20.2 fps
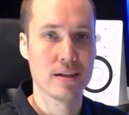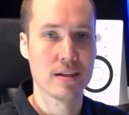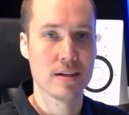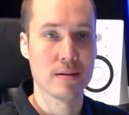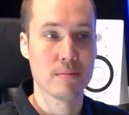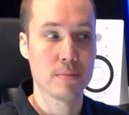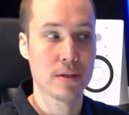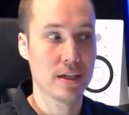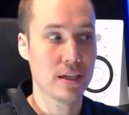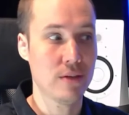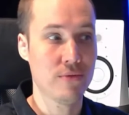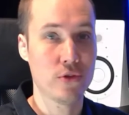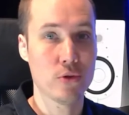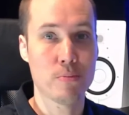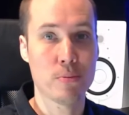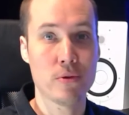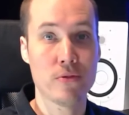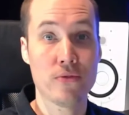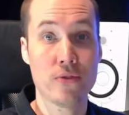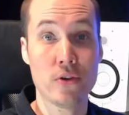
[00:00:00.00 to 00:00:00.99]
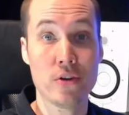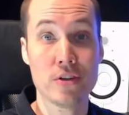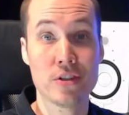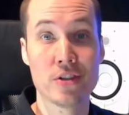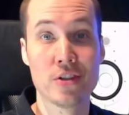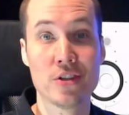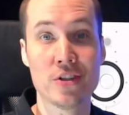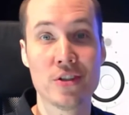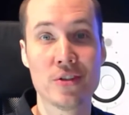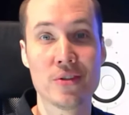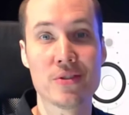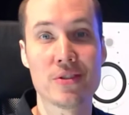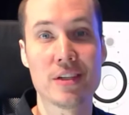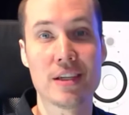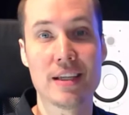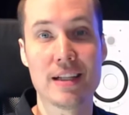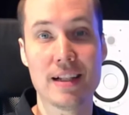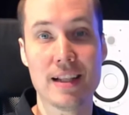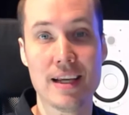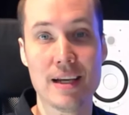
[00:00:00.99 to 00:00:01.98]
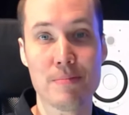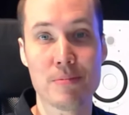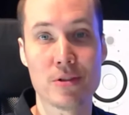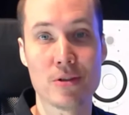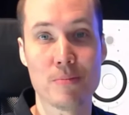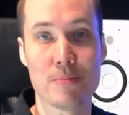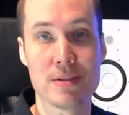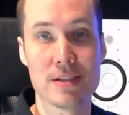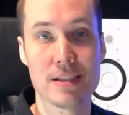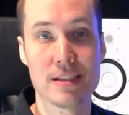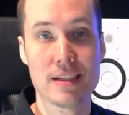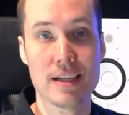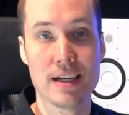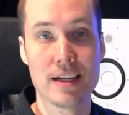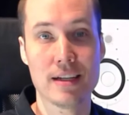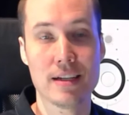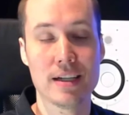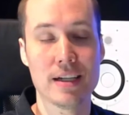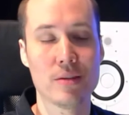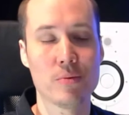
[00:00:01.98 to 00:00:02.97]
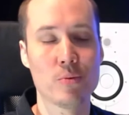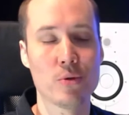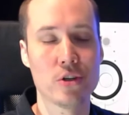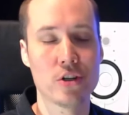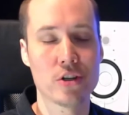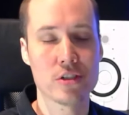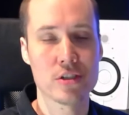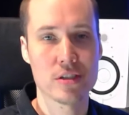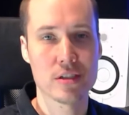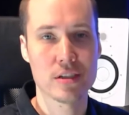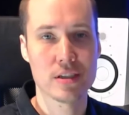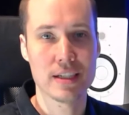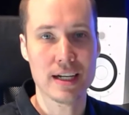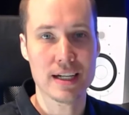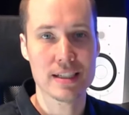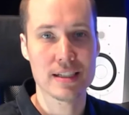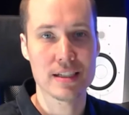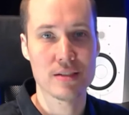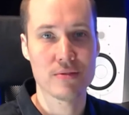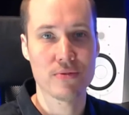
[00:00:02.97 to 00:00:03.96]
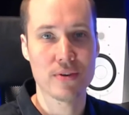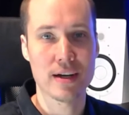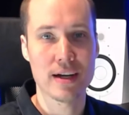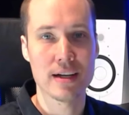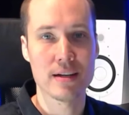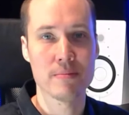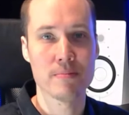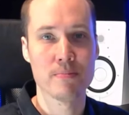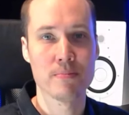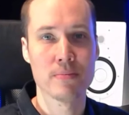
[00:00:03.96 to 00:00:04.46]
But if you prefer to use a laptop instead, it works just as fine.